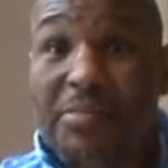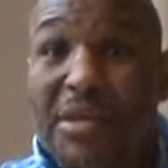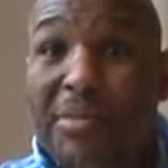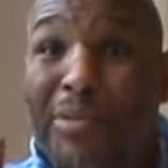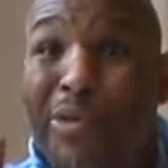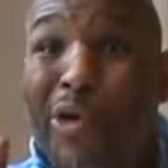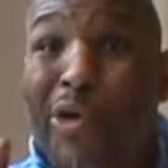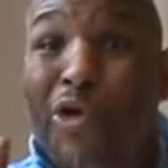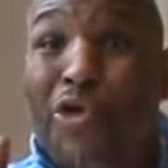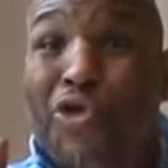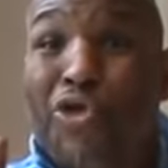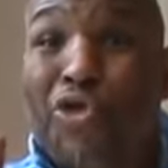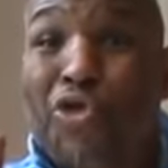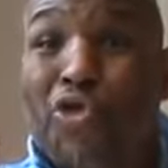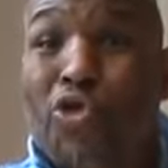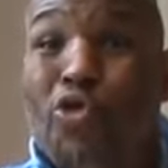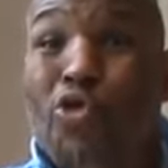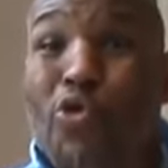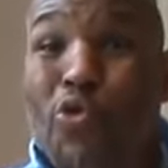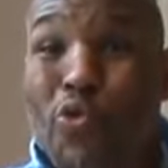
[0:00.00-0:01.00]
People go to
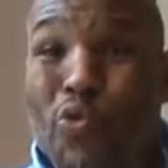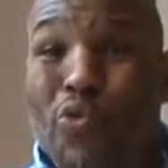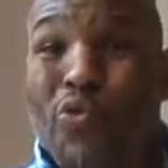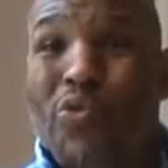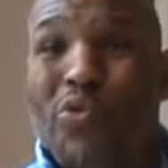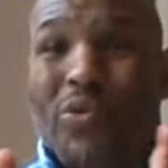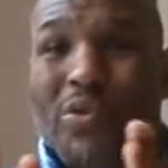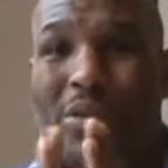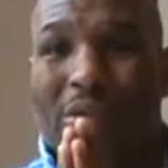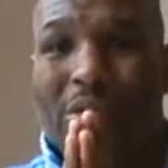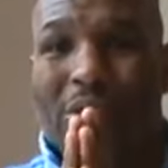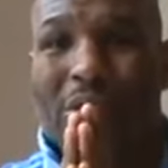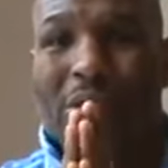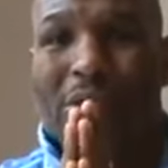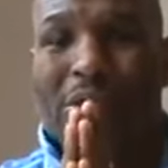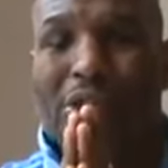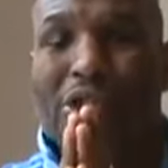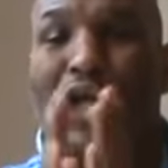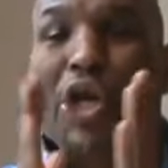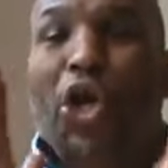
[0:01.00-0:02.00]
school
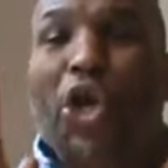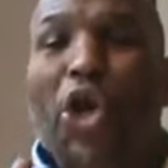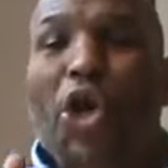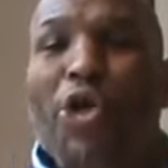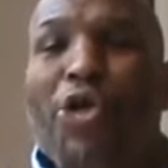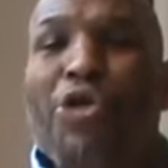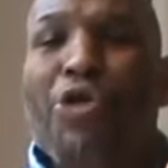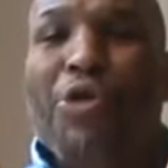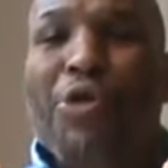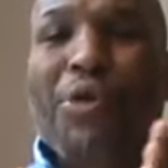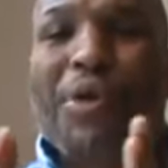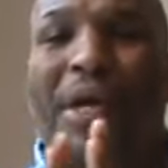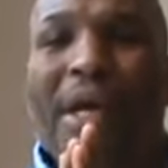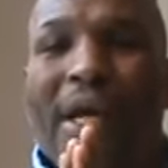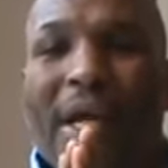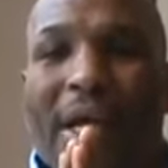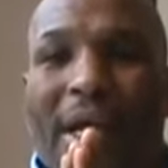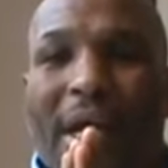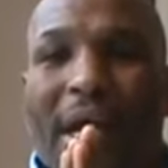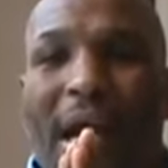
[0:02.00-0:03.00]
to learn
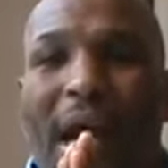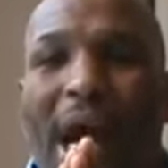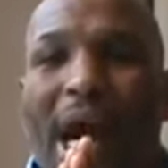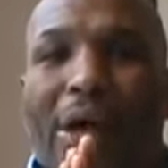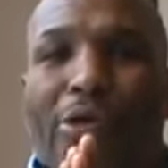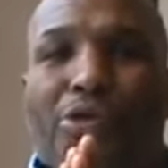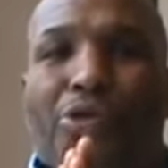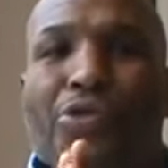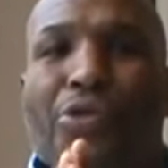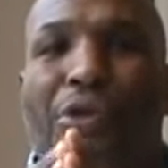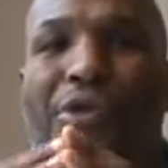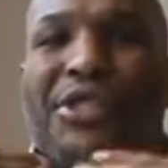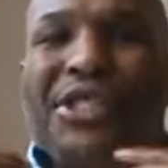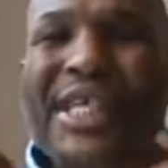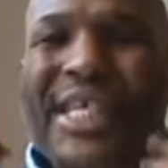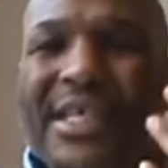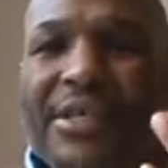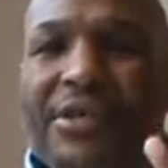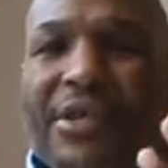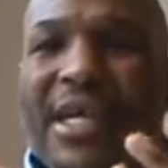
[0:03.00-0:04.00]
how to
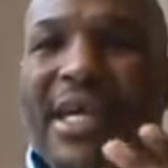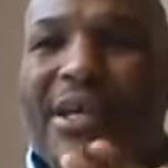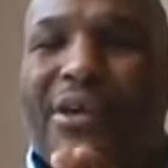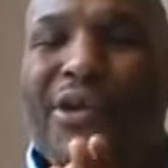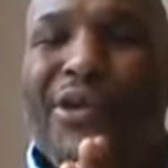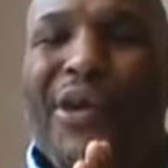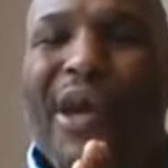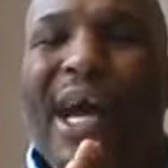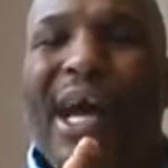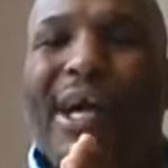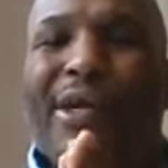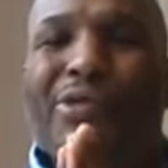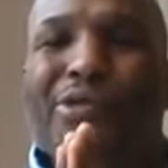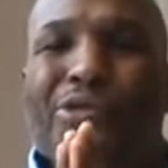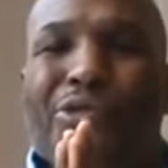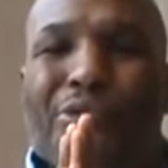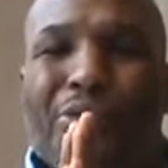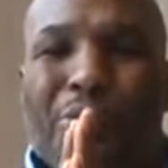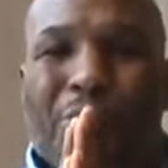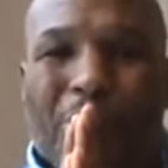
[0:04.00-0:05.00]
articulate, learn how
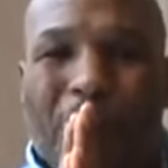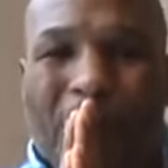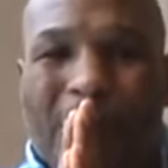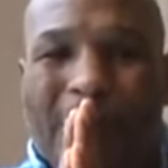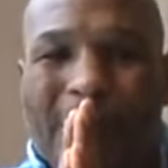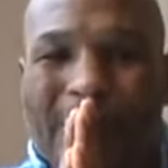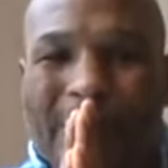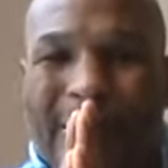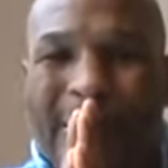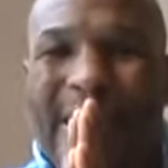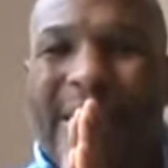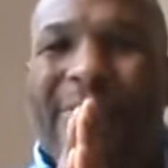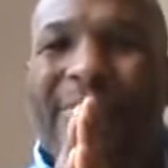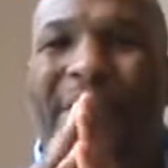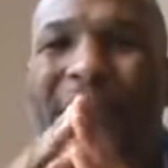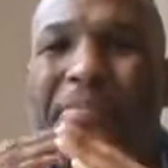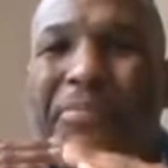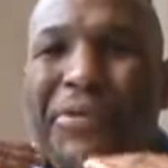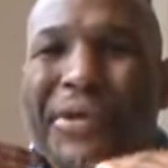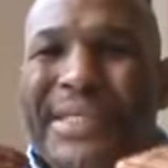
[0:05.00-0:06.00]
to give
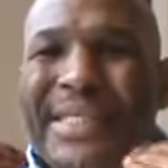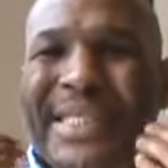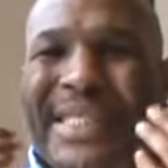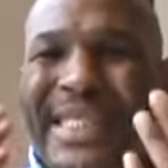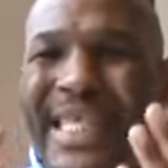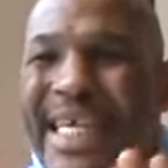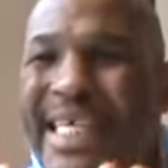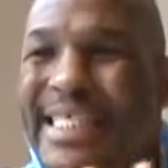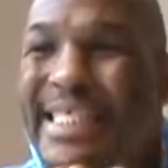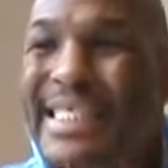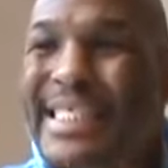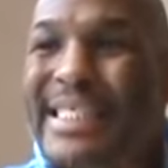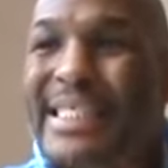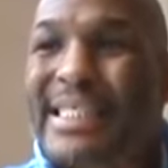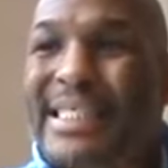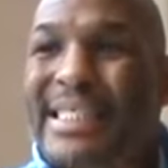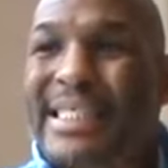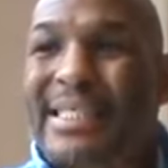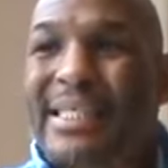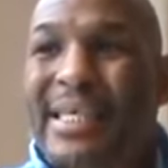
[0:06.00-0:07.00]
their presentation
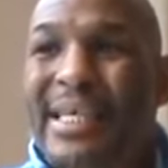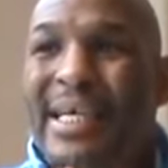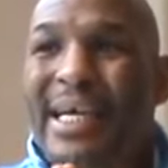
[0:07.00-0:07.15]
and,